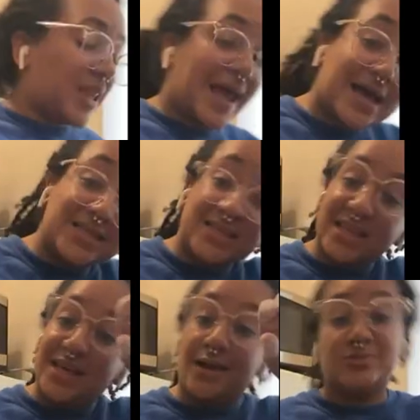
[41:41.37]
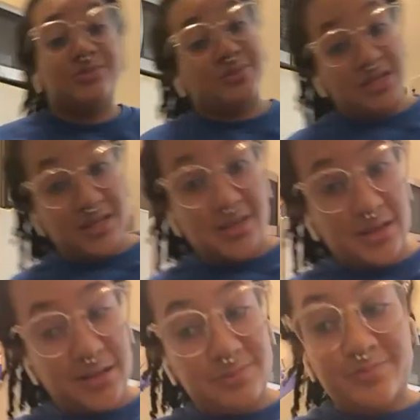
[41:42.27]
Like I said, I'm
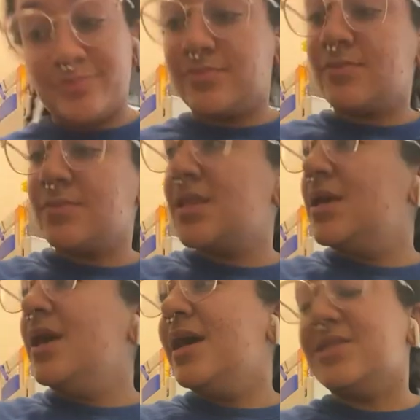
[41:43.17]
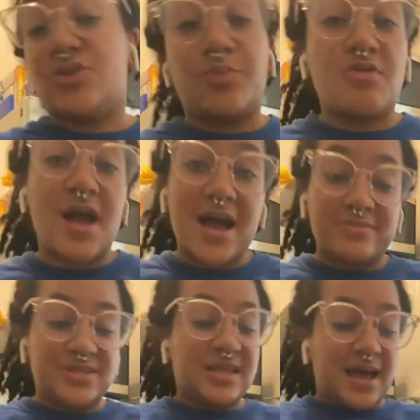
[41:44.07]
Dominican. And so
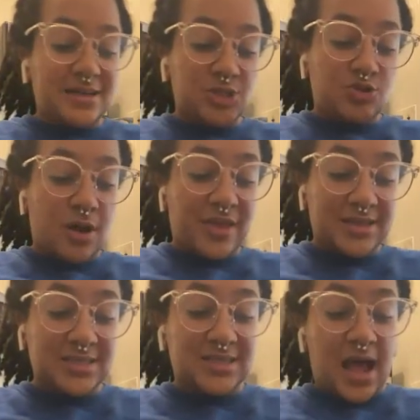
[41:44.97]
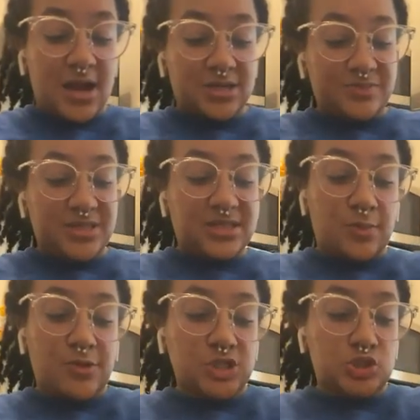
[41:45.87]
perhaps that desire to be
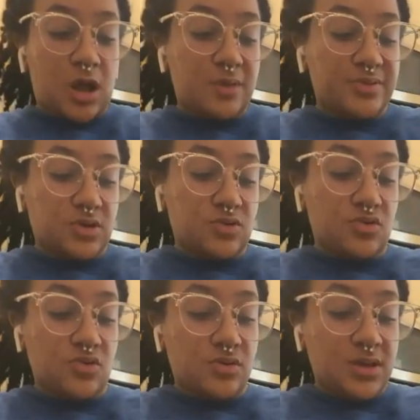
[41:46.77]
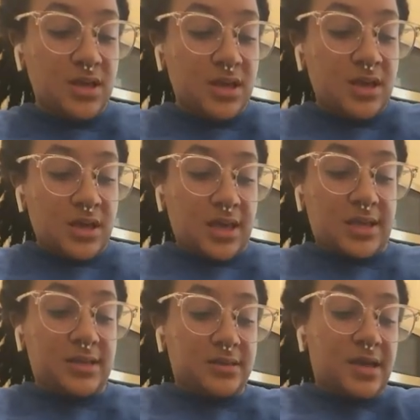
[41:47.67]
somewhere tropical
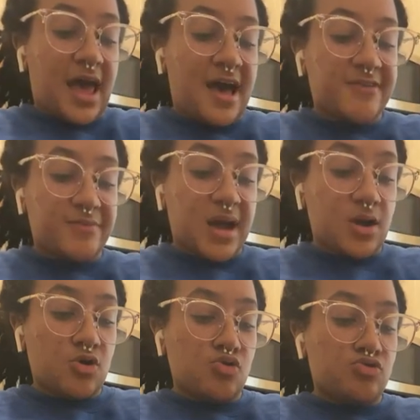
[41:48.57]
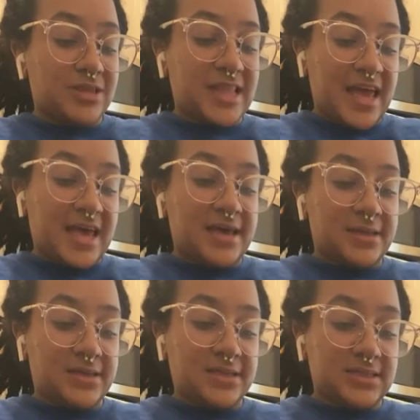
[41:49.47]
and have my own
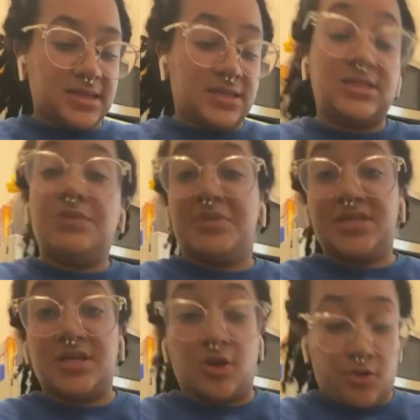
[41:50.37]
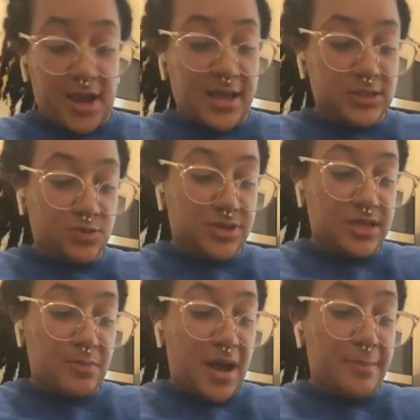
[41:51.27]
land is deeply ingrained
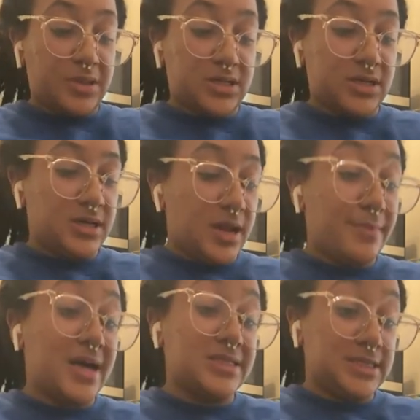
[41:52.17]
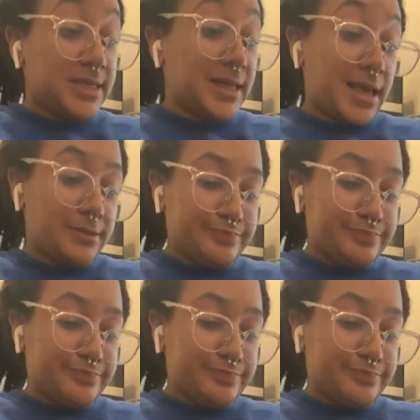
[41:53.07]
within my blood and my DNA.